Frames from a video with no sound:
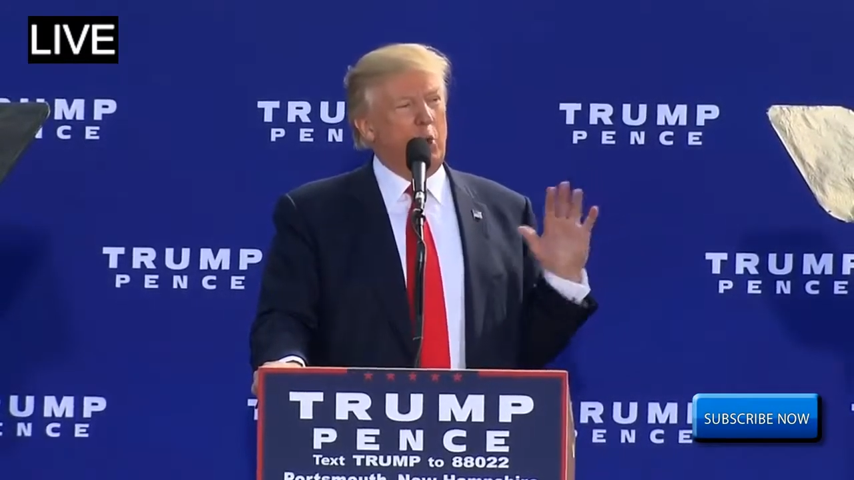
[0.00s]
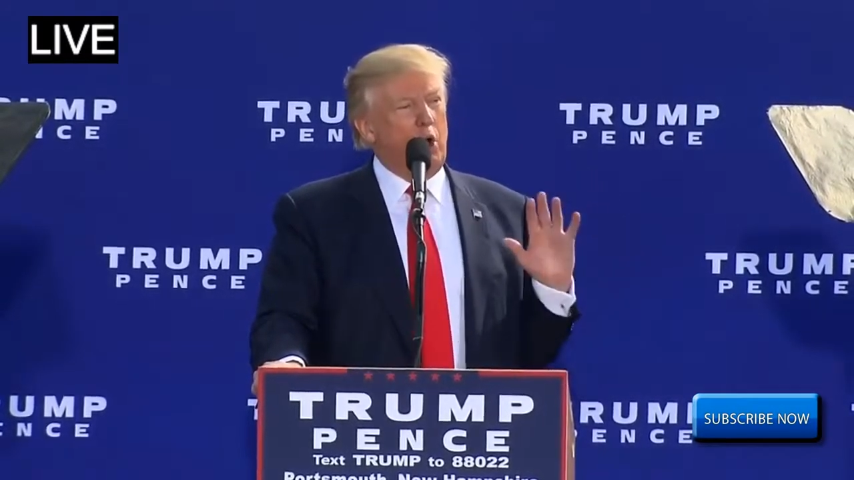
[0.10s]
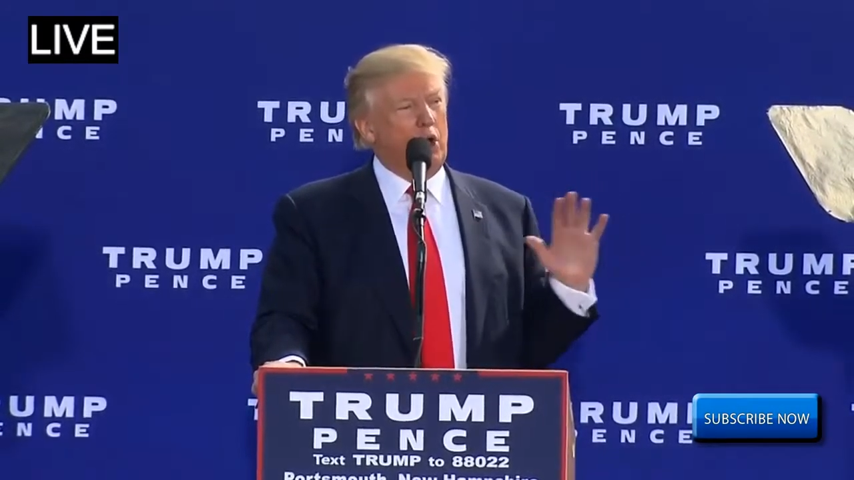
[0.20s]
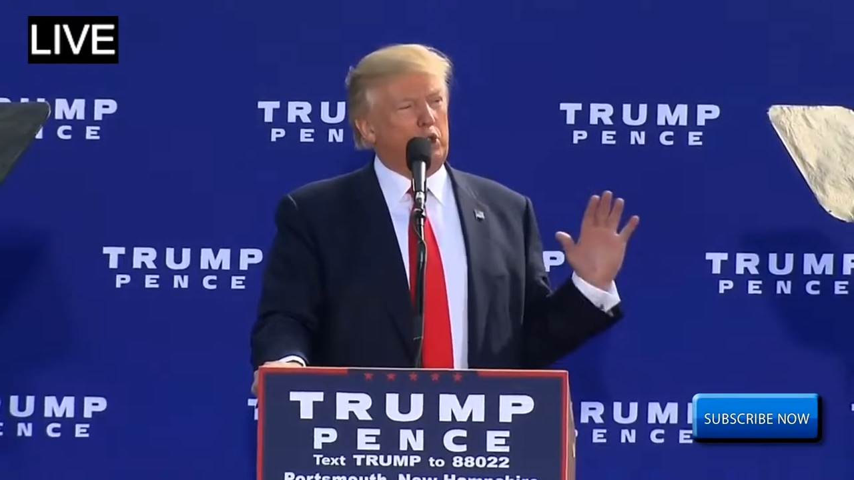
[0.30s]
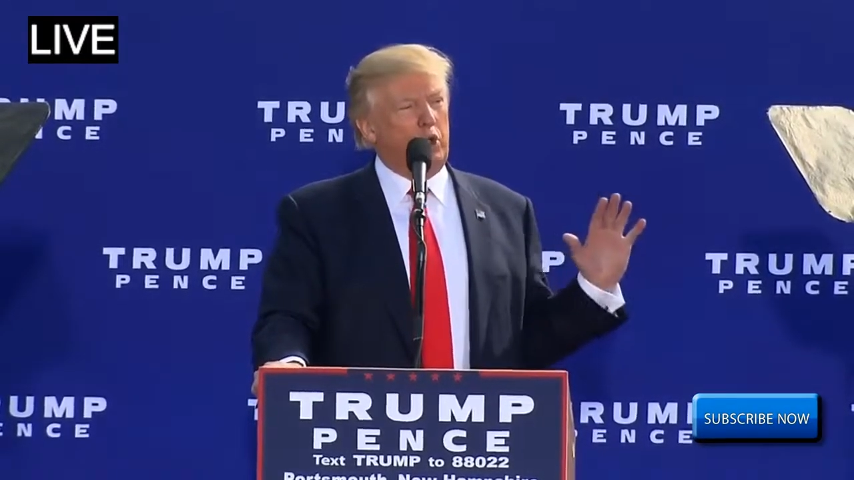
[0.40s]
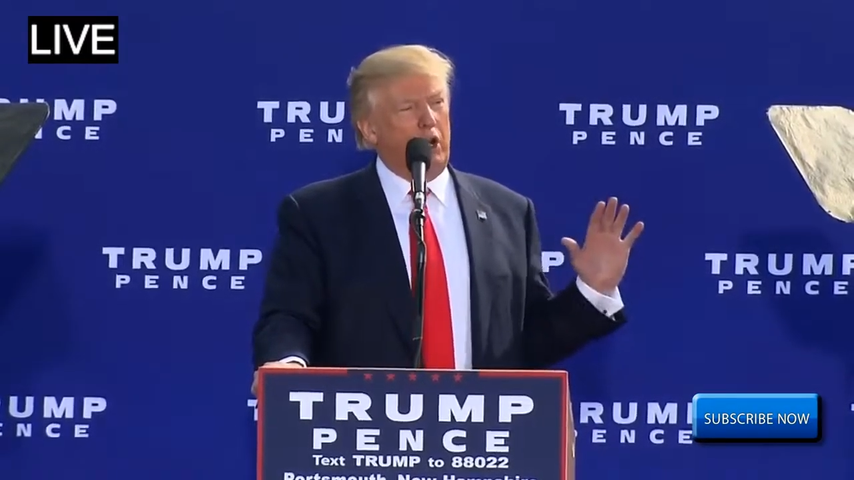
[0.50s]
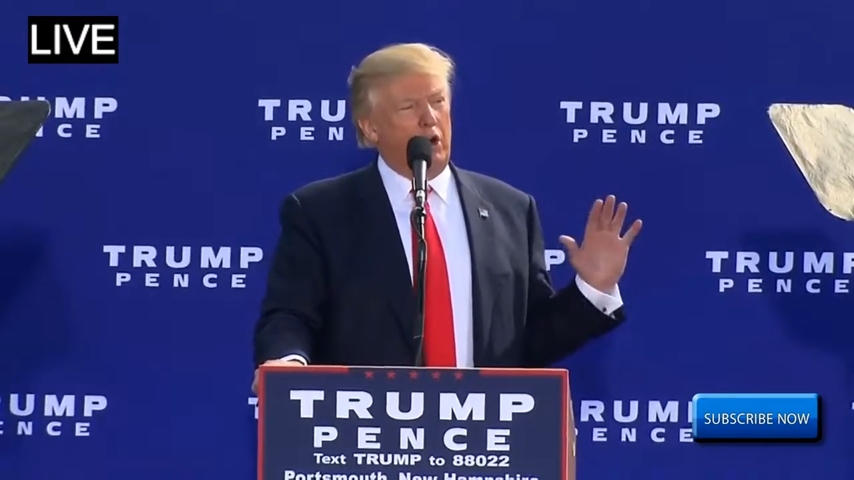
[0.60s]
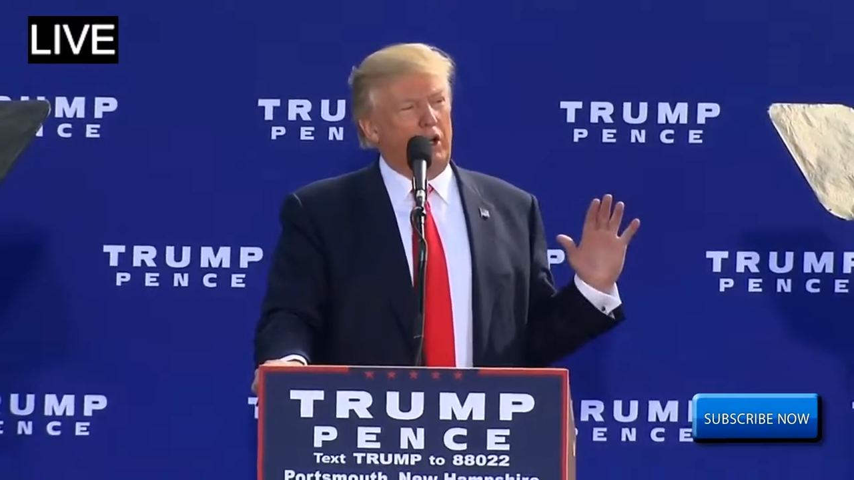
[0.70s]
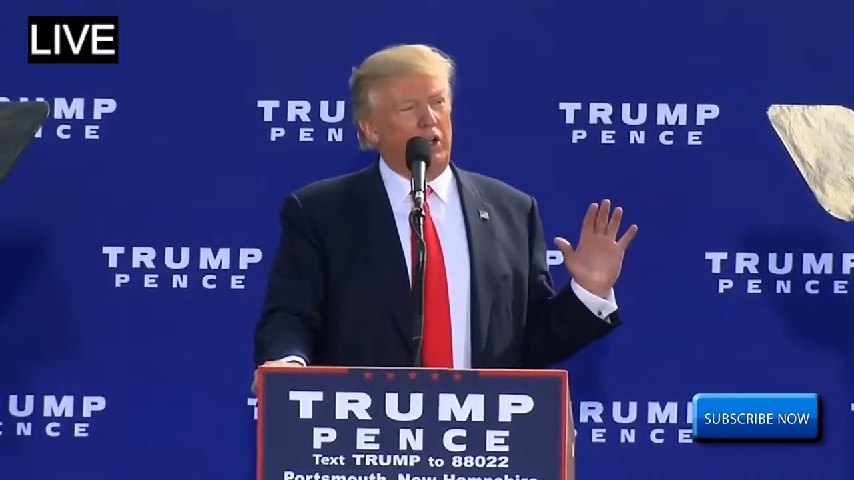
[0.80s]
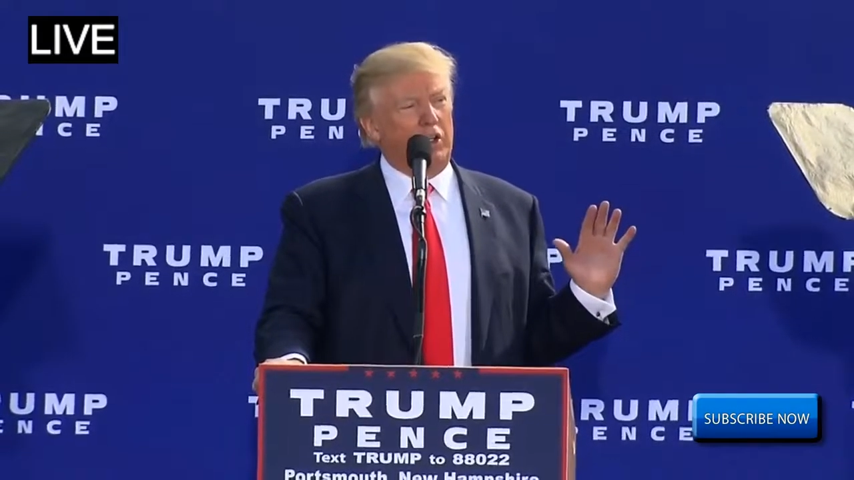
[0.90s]
World Trade
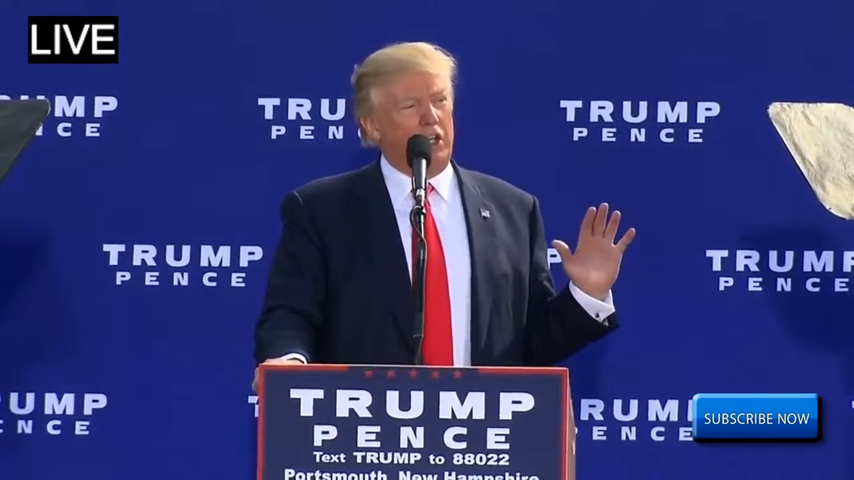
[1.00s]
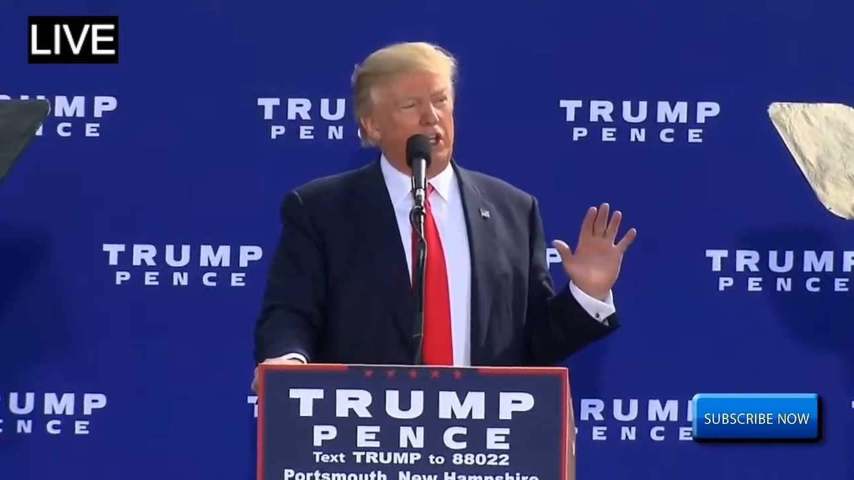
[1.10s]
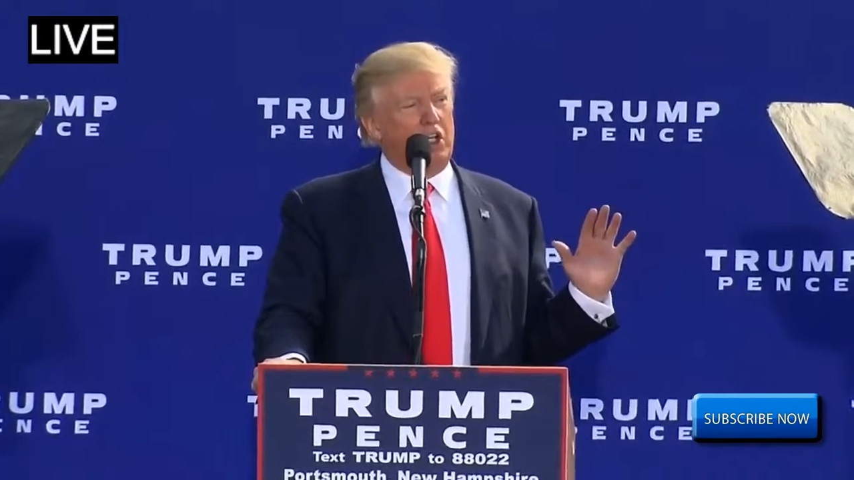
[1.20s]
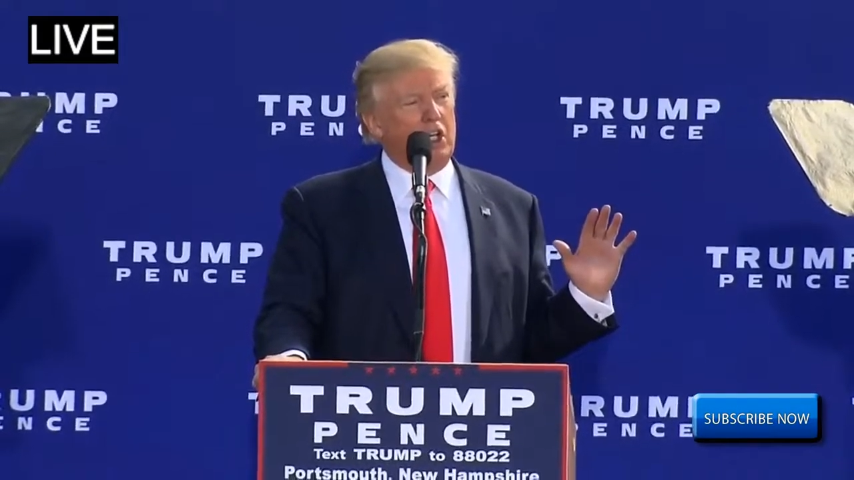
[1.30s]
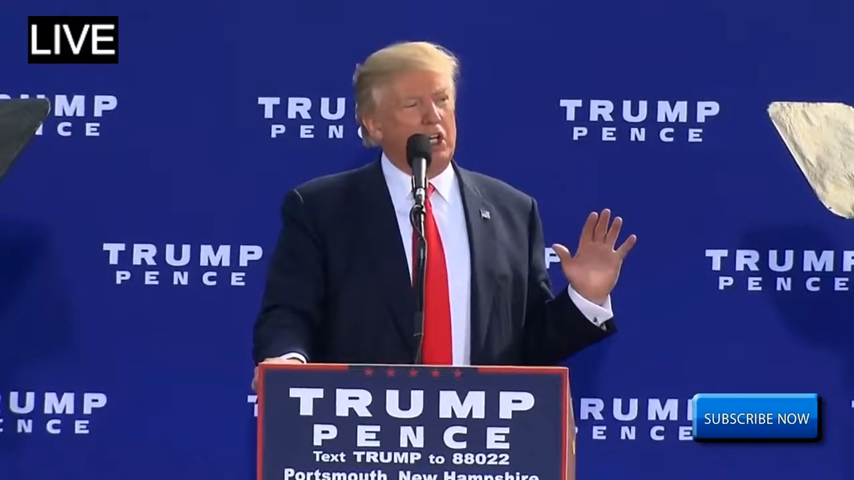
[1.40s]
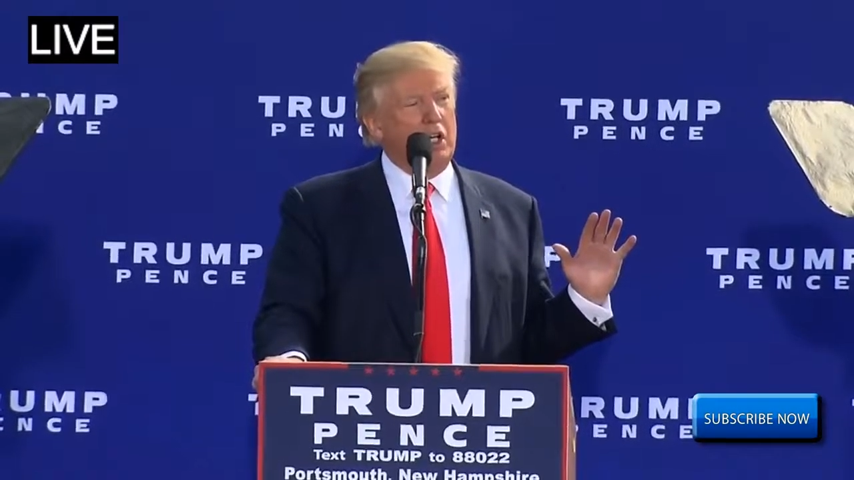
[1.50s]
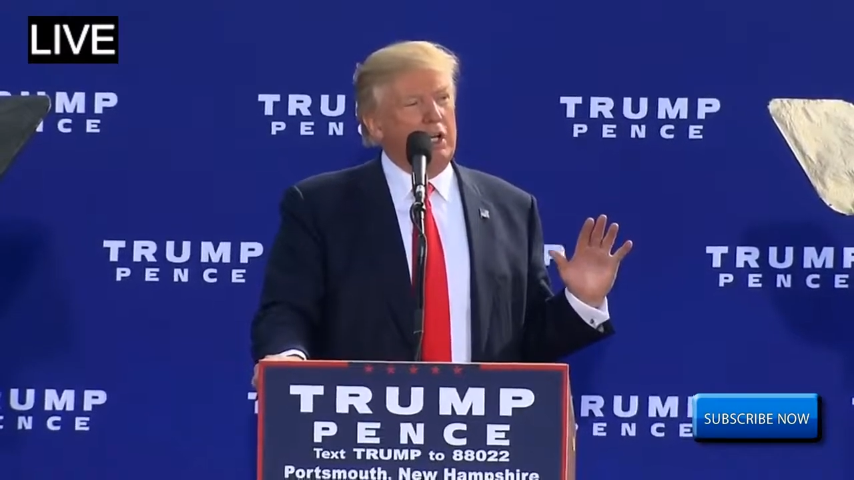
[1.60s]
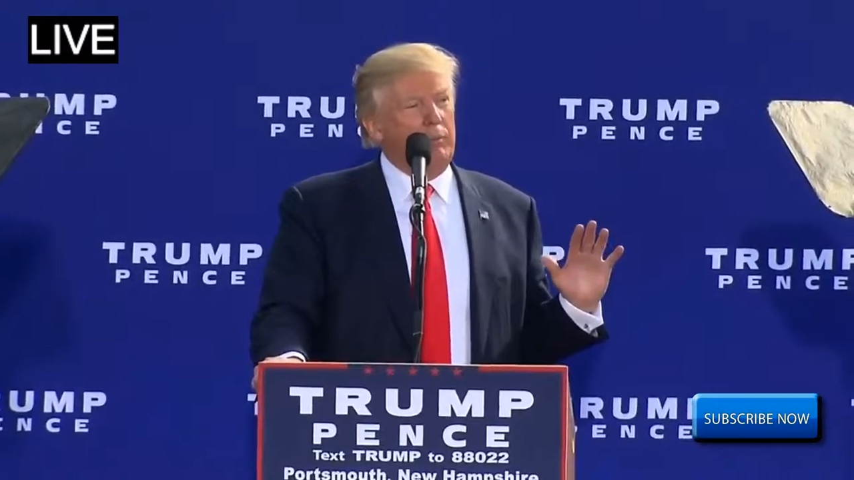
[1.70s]
Organization,